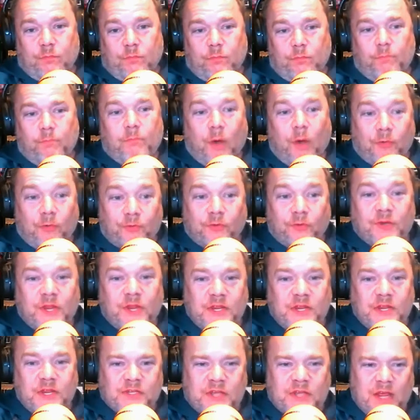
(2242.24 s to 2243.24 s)
Both are
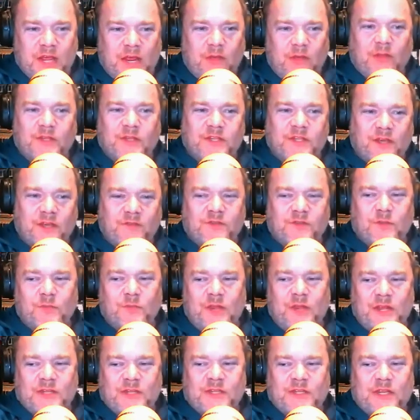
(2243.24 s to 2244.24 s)
DC. Right. Let's give some
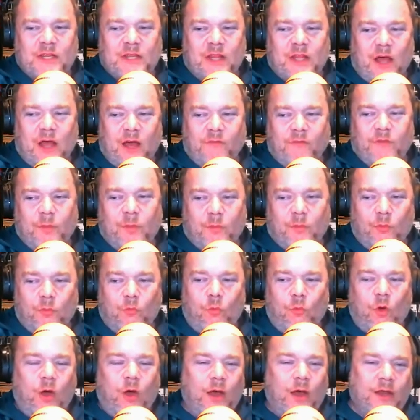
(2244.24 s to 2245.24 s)
DC love. Number
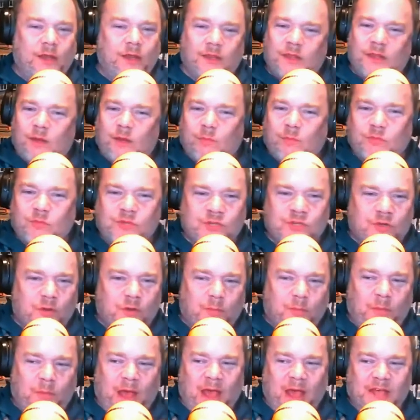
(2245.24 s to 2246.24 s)
one, and I'm just going
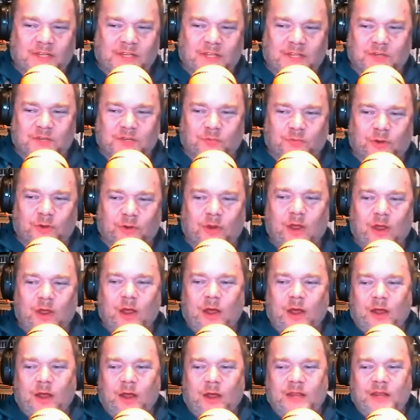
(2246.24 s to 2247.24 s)
to pass this one.
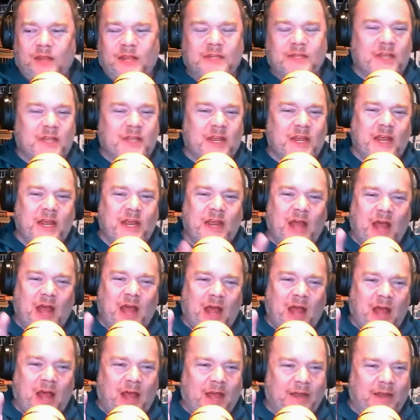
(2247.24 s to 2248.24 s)
DC
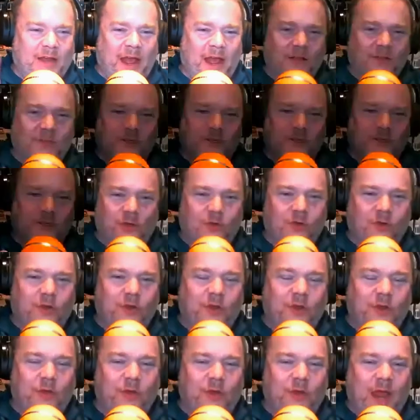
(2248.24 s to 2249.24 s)
announced that they're going to
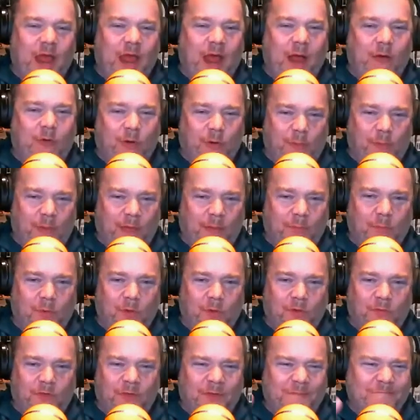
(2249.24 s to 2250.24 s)
do an Hour Man
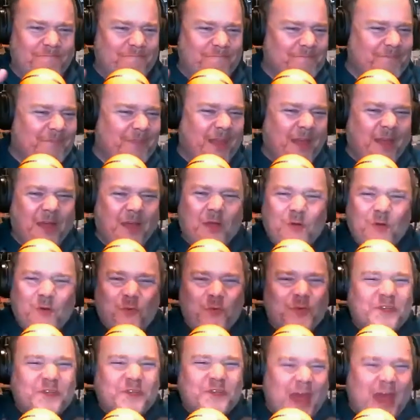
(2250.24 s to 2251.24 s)
movie. Who
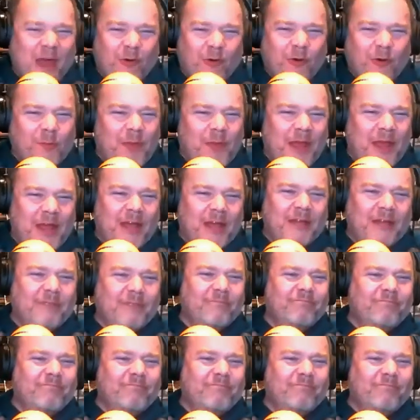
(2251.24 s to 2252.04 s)
is Hour Man?